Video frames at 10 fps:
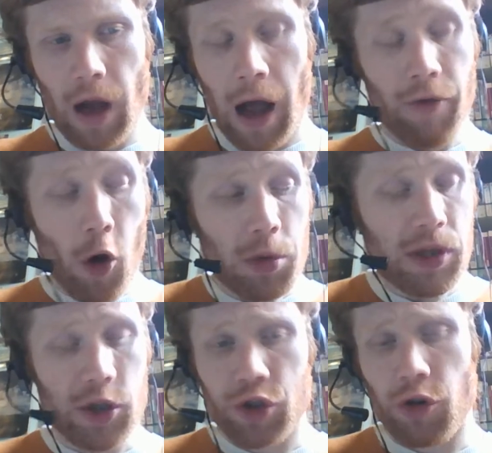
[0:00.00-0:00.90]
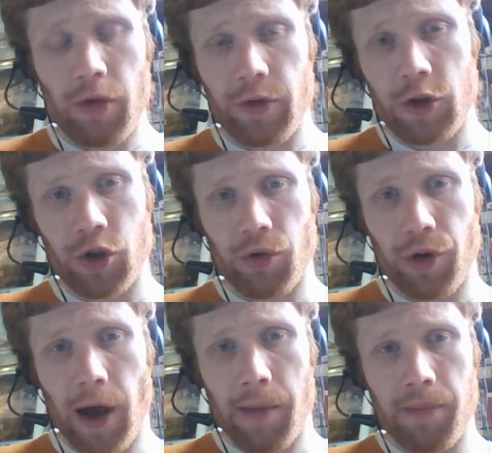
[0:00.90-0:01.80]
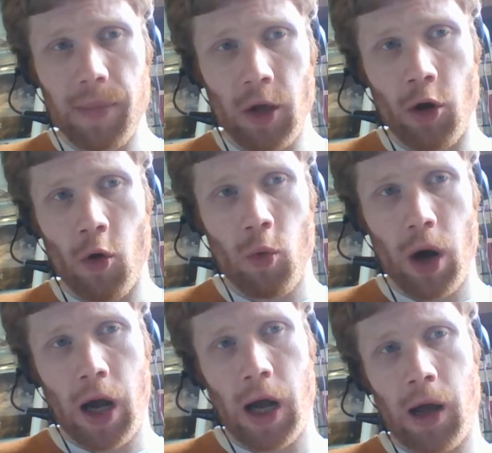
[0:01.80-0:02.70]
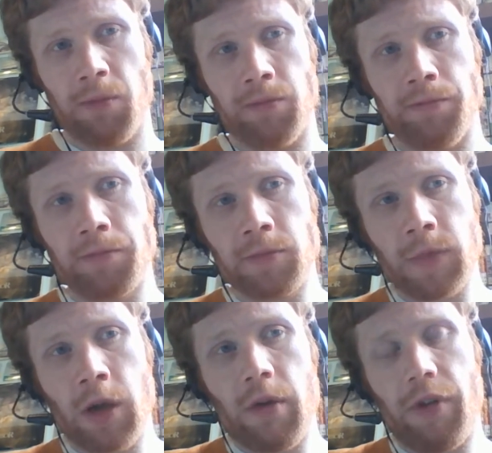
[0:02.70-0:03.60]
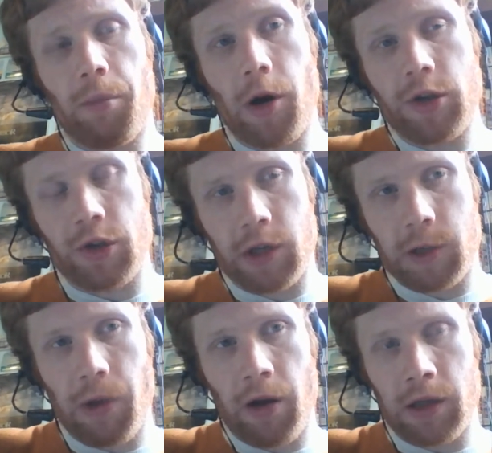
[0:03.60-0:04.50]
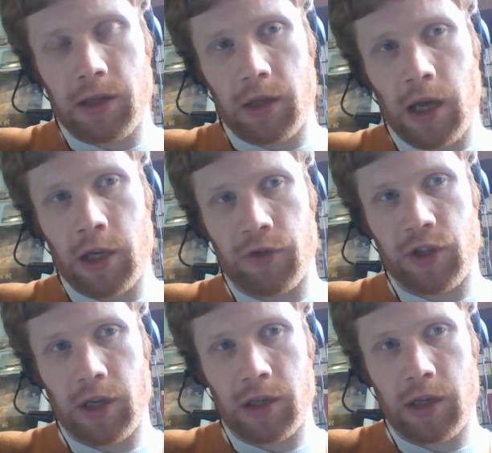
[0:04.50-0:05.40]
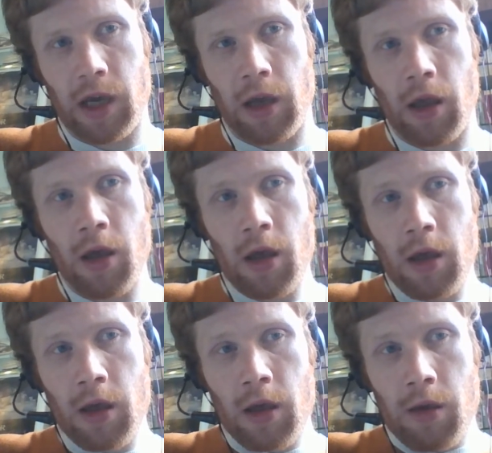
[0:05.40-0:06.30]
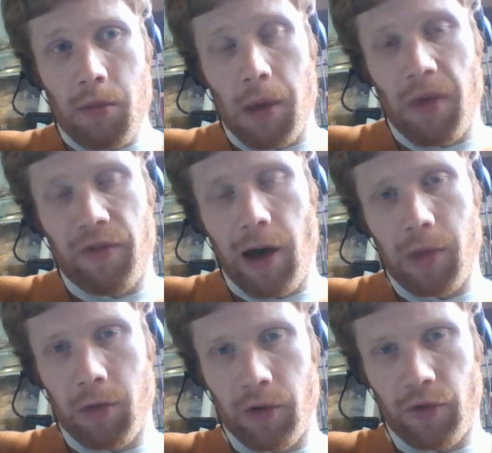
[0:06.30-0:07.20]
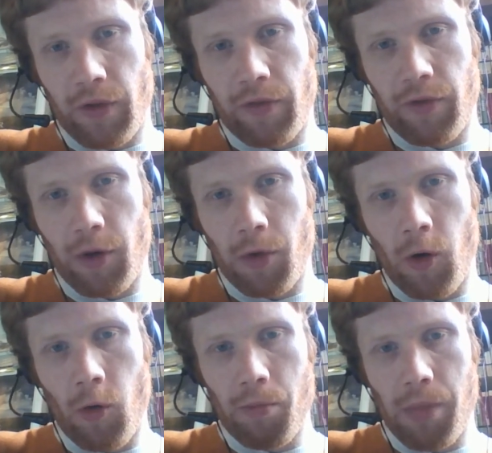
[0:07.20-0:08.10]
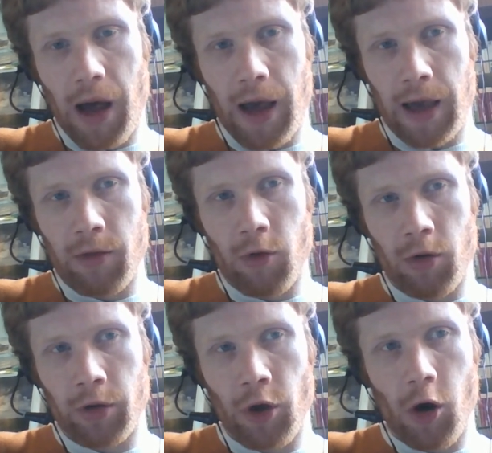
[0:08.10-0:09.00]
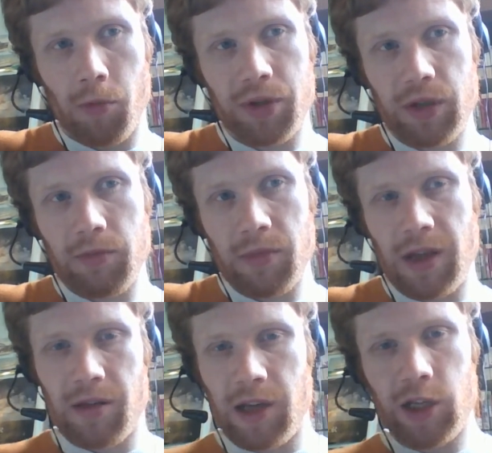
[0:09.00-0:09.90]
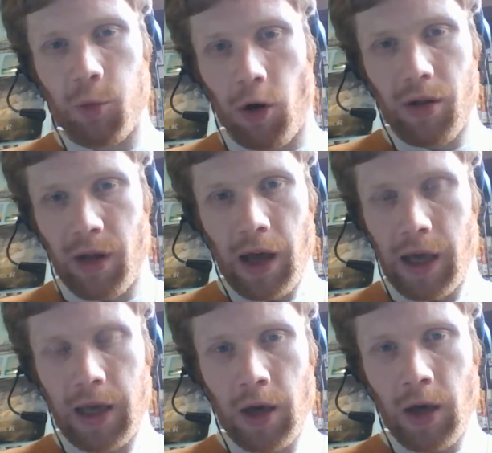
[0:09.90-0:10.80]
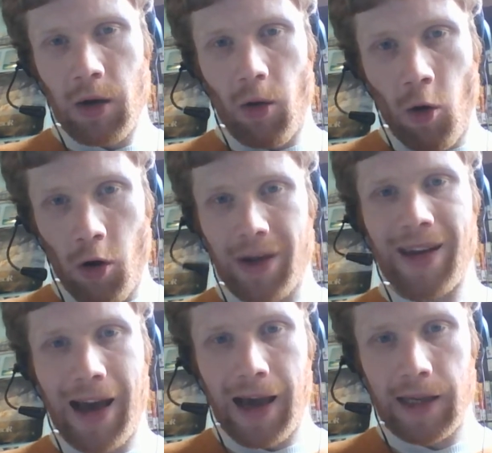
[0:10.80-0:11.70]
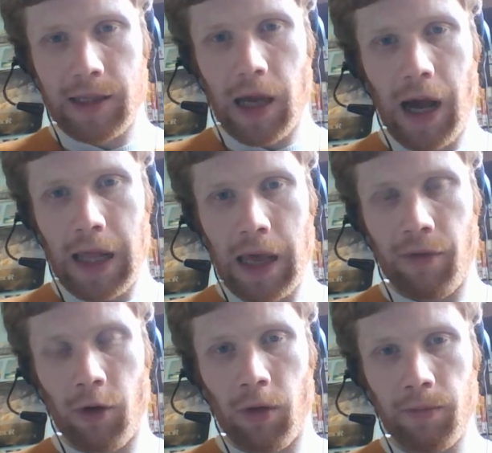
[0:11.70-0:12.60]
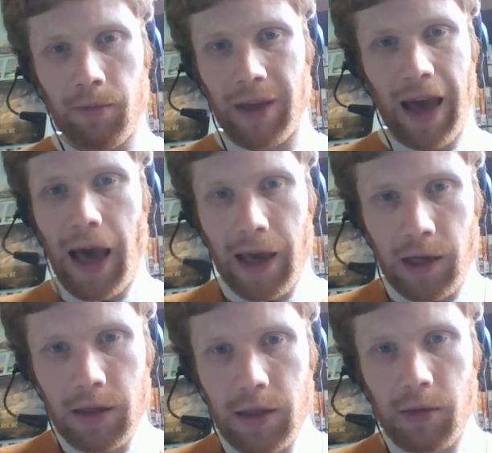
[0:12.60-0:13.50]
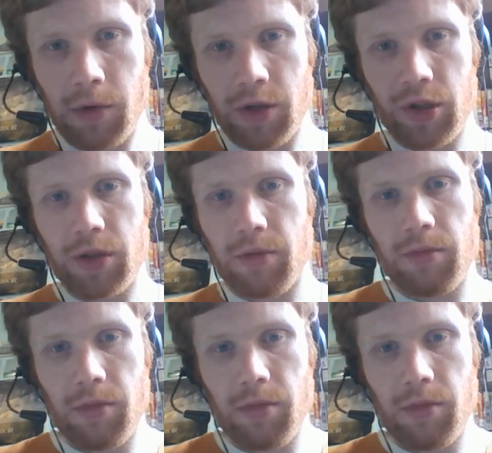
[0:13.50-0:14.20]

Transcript: I've always had strong views on crime. You know, um, from personal experience, at the age of 16, me and my family were driven from our home by local yobs. Th- these weren't like organized high level gangs, they were just